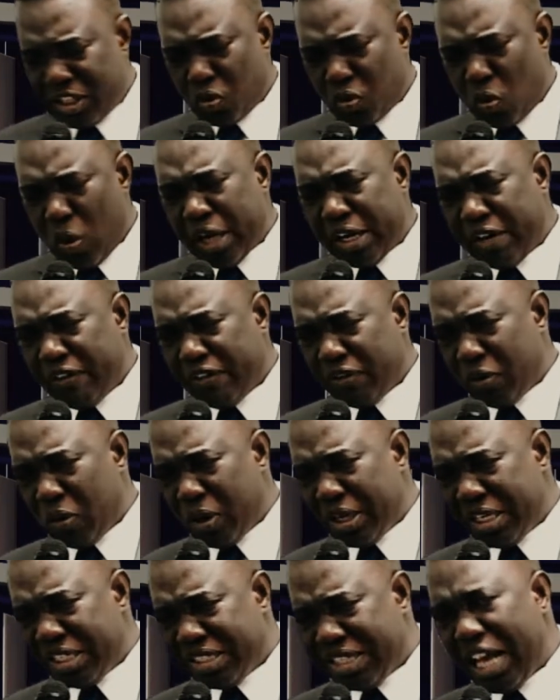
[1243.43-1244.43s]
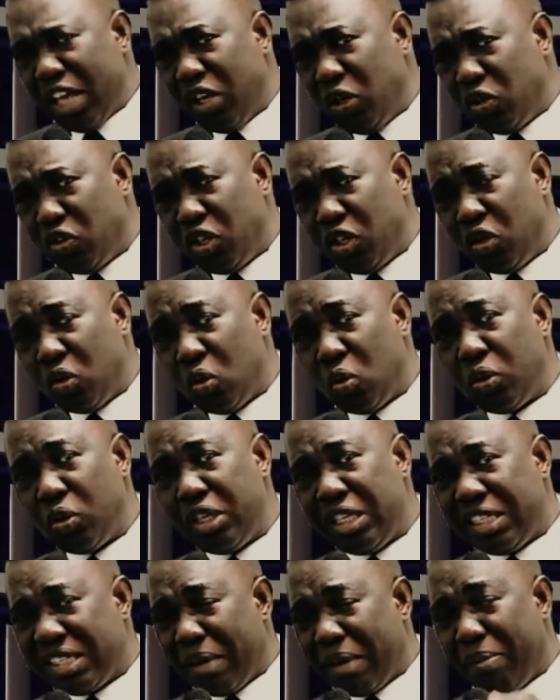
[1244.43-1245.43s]
when it, when it starts using you,
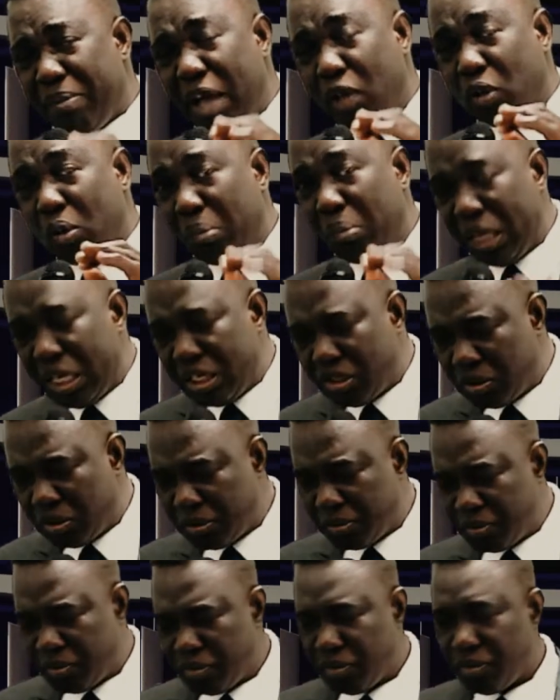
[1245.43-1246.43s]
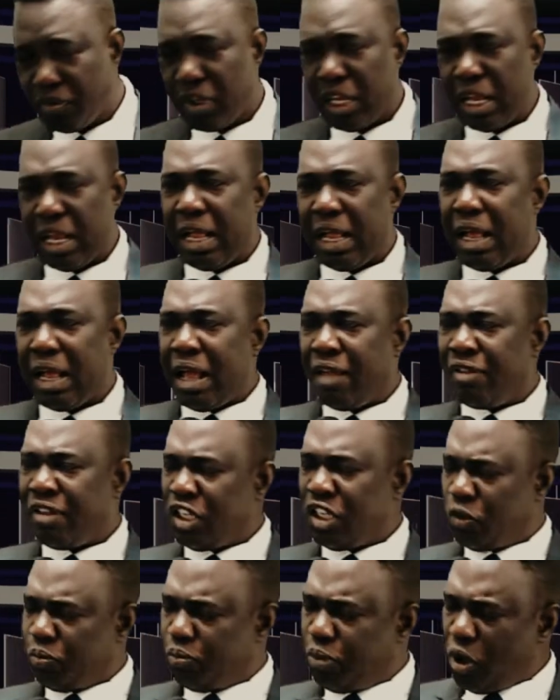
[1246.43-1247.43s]
it's about to bless you. And he
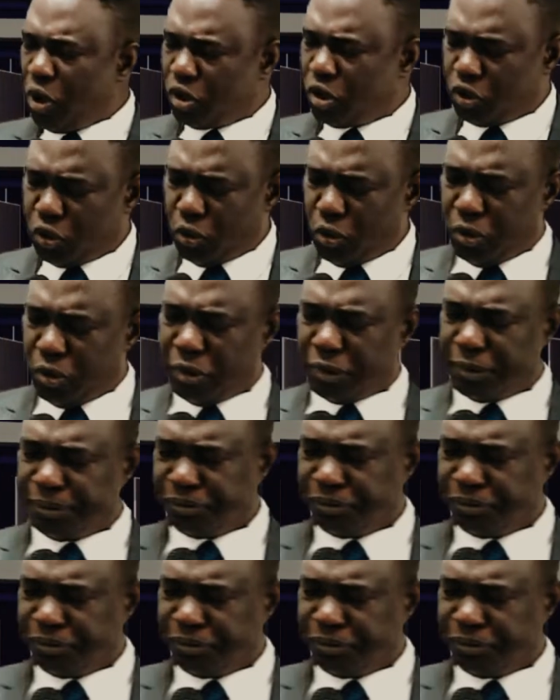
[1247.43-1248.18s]
spoke to